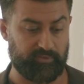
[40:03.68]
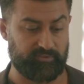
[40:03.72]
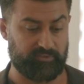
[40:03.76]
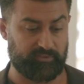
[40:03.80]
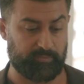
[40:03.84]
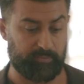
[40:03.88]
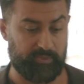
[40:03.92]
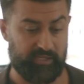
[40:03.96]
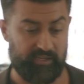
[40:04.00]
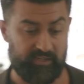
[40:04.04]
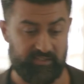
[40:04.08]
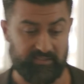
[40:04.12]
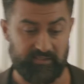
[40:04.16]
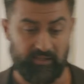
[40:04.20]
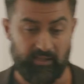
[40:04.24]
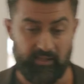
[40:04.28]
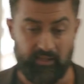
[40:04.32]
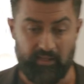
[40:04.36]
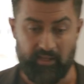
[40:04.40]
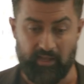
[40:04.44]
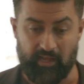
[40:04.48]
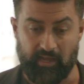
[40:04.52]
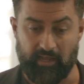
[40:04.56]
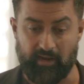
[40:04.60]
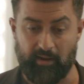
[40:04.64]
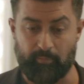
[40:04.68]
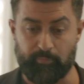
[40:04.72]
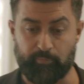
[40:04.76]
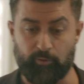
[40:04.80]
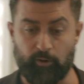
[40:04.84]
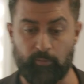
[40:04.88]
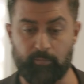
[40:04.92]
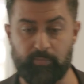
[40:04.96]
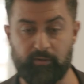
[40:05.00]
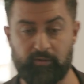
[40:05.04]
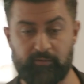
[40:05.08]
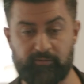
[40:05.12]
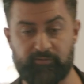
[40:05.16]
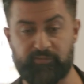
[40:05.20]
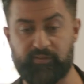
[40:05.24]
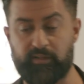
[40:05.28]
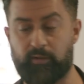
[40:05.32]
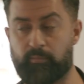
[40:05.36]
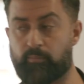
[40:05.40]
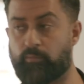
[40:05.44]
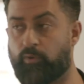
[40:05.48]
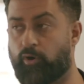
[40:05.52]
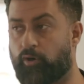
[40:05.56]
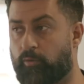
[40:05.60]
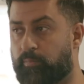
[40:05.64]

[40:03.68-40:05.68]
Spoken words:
space, and I probably feel more